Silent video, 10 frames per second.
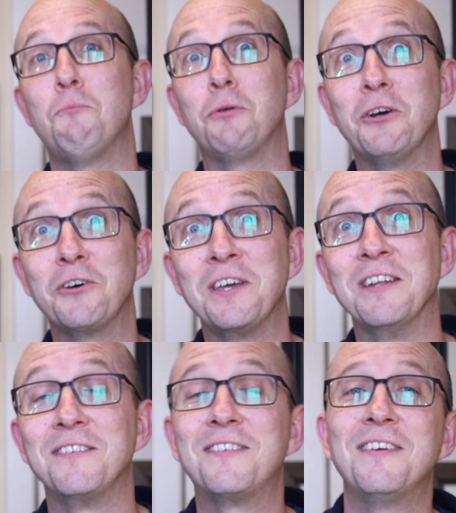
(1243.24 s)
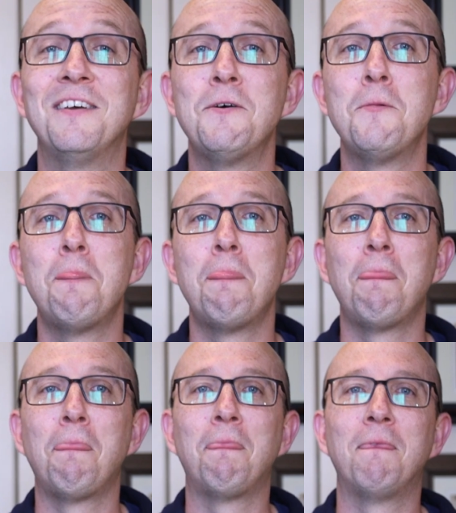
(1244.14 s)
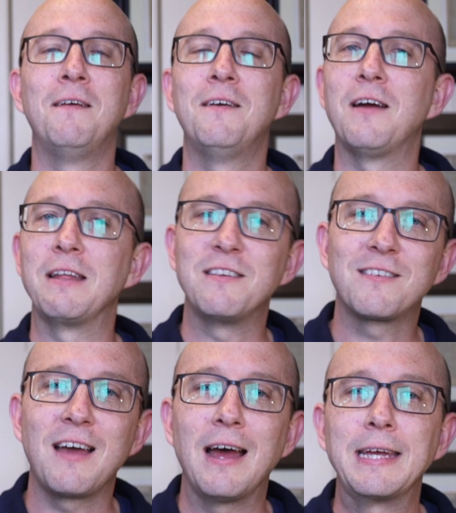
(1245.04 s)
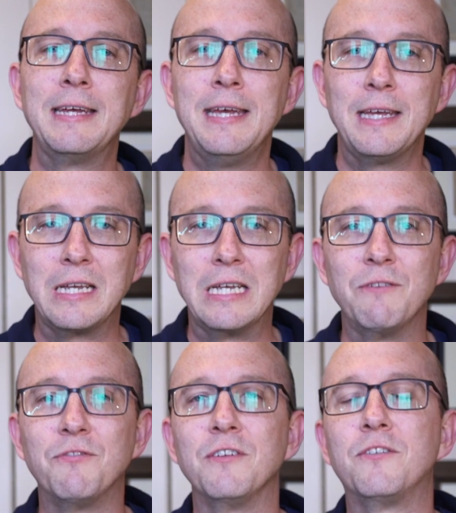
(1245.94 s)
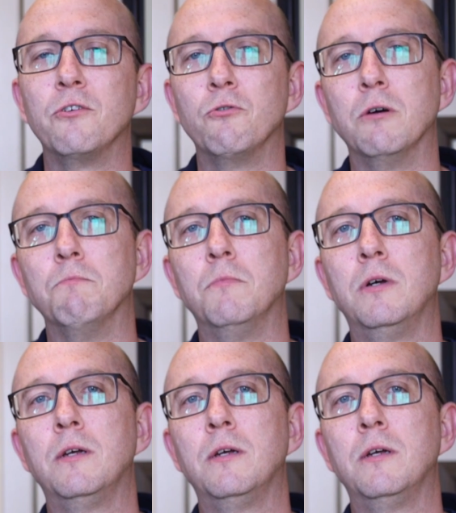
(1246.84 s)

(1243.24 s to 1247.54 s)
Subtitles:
Brilliant. This guy gives it to him.